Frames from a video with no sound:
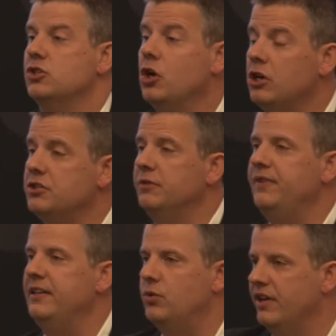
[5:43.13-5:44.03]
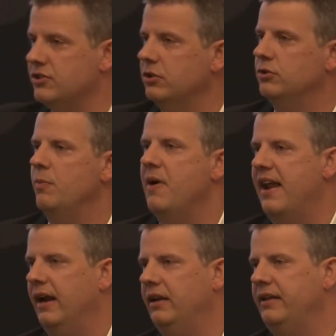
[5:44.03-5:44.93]
Cost of entry has gone
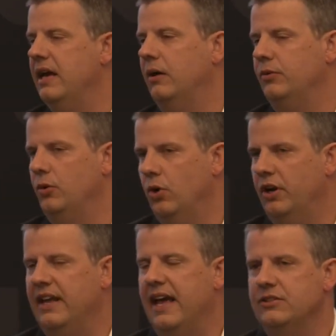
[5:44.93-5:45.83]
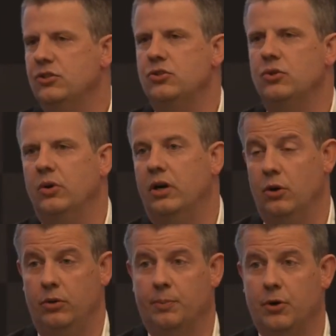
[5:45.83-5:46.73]
dramatically down. You want to get to
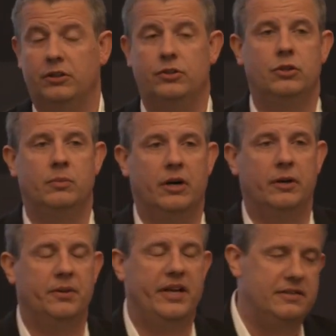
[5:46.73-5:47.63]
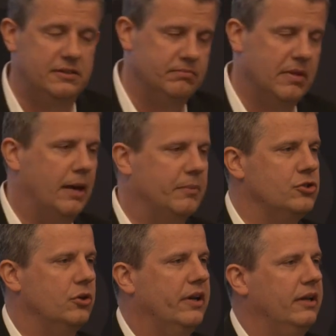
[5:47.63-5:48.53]
your product to the marketplace?
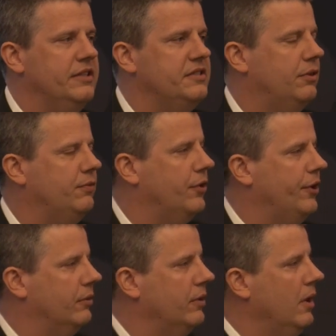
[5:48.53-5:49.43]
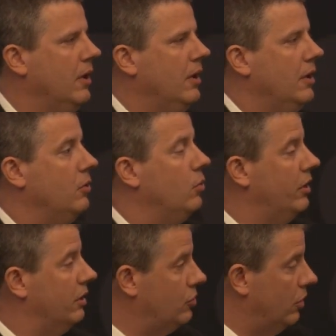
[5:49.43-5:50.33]
Amazon can list it for you. You want
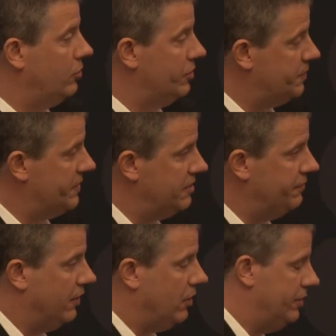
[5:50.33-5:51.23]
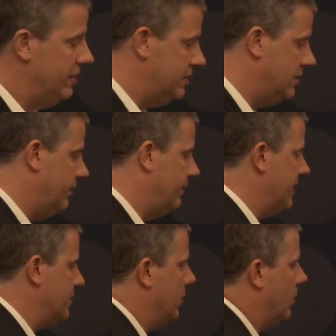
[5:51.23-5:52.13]
to talk to a specific audience? Give
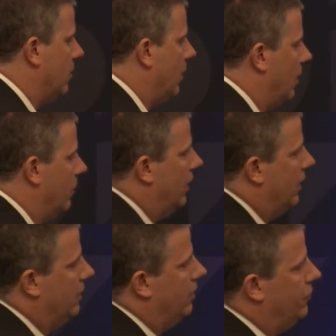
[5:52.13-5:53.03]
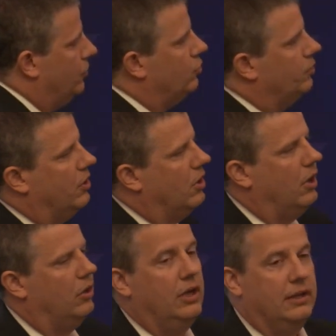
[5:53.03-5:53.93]
Facebook a call, give YouTube a
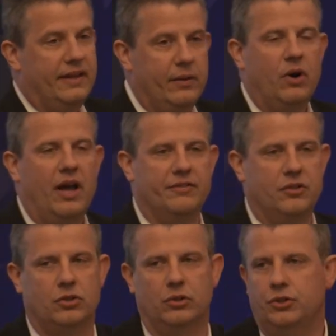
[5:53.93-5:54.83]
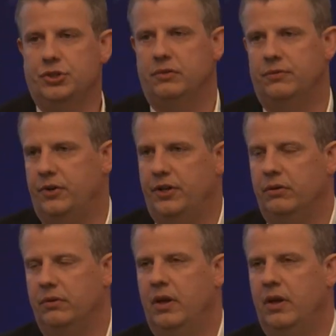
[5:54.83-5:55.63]
call. They will have the solution for you.